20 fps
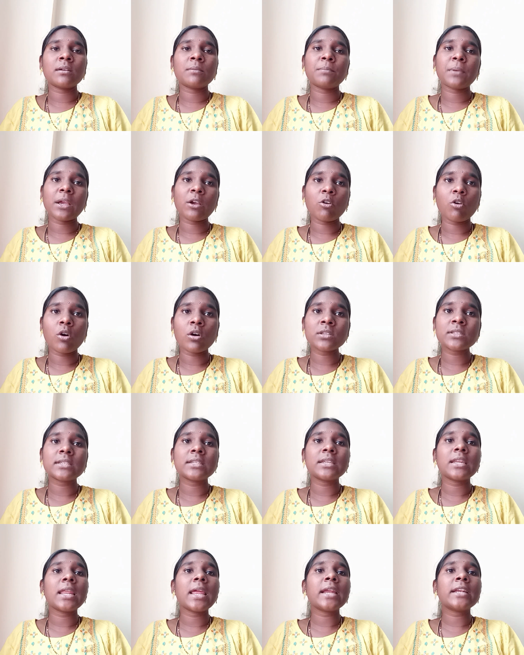because
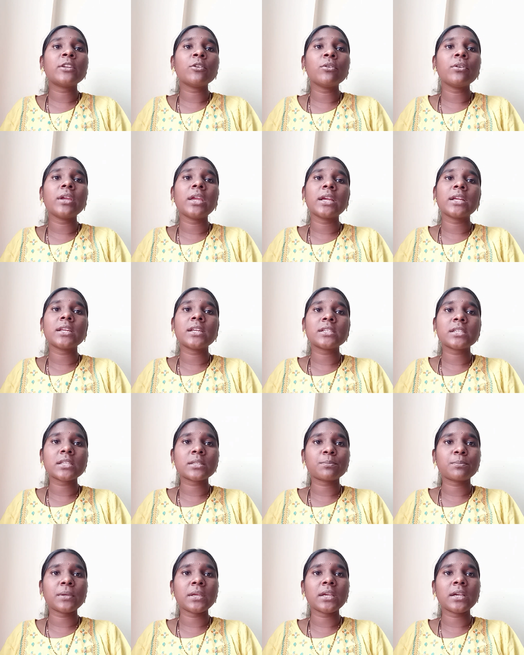native English
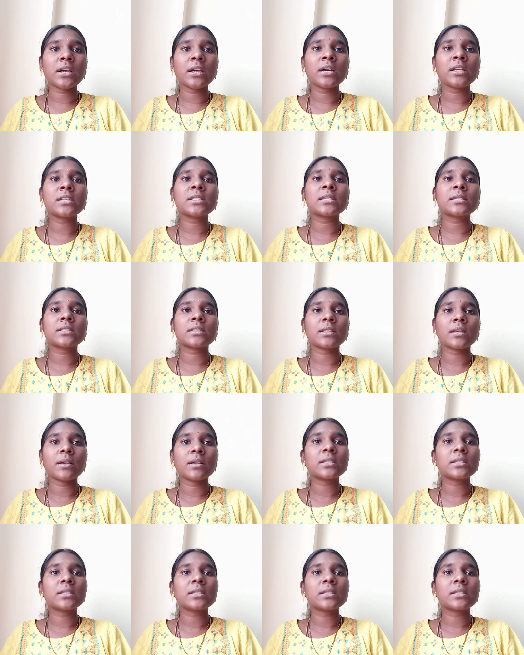speakers